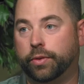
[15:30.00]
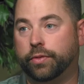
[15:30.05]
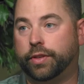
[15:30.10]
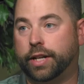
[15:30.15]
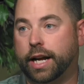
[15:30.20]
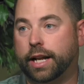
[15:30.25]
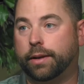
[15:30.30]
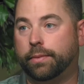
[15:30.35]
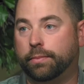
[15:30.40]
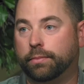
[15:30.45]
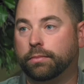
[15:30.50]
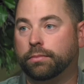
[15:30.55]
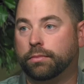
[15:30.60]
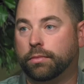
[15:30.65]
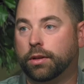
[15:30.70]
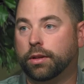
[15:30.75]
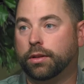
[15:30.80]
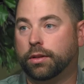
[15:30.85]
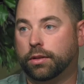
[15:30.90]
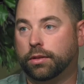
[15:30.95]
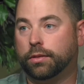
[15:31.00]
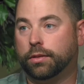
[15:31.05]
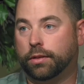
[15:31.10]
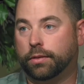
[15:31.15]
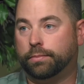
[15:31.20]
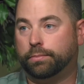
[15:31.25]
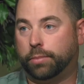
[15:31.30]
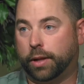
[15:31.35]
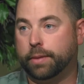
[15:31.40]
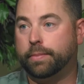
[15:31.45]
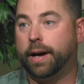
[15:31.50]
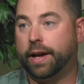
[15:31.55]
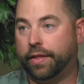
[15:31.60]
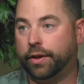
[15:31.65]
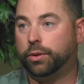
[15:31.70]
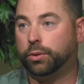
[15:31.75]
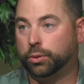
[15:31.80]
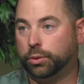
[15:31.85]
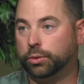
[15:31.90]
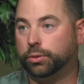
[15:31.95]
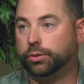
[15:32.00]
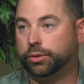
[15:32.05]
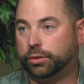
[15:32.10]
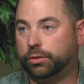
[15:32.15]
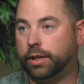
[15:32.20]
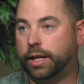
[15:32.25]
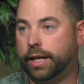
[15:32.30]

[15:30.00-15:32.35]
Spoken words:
got to play by their rules, right?